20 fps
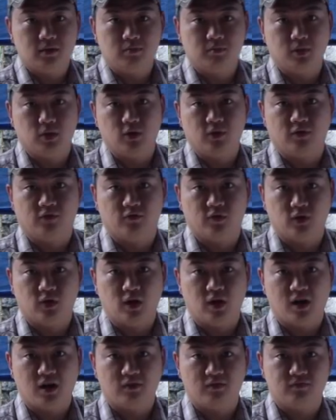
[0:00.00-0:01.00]
Blow your foot
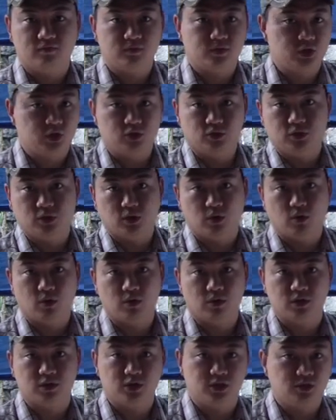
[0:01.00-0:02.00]
off, shoot your
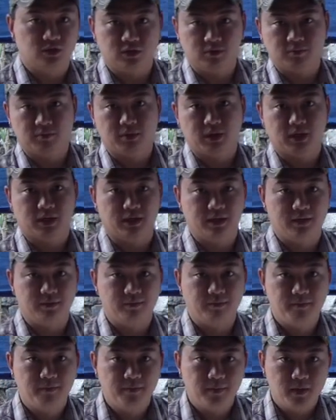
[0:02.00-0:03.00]
horse, shoot your buddy,
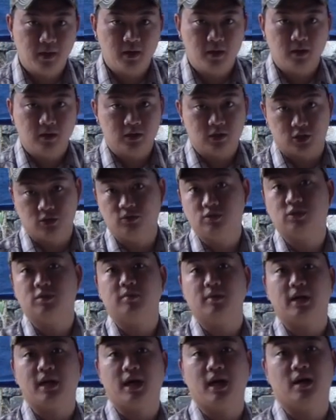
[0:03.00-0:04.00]
shoot
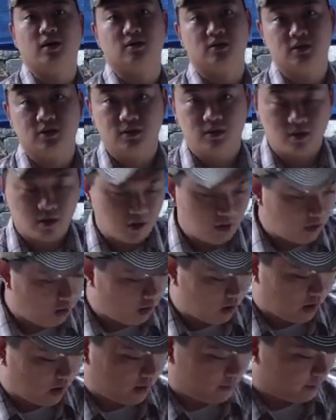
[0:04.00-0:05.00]
somebody else
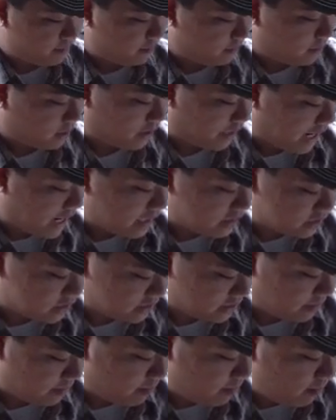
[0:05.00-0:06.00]
on
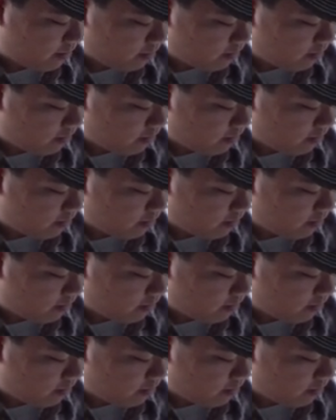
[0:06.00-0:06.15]
accident.